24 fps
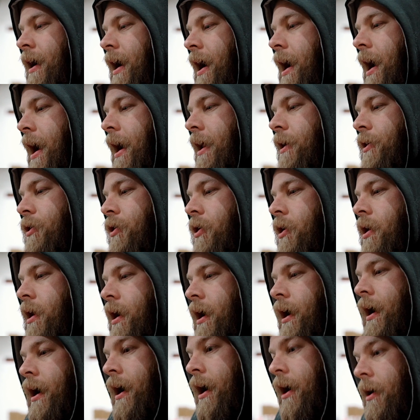
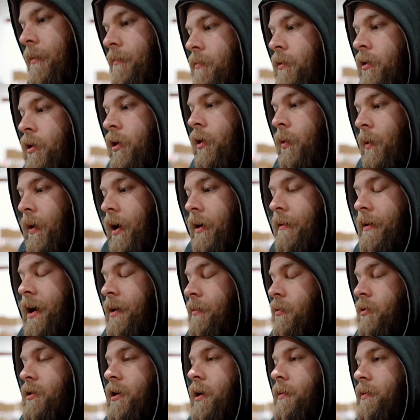and um, you are
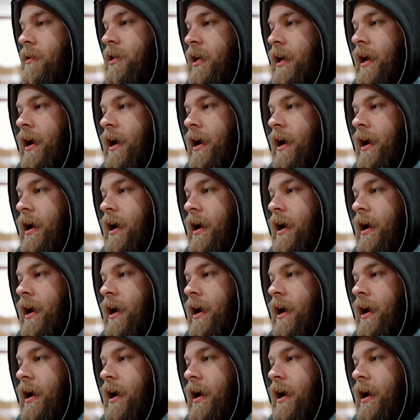able to come and see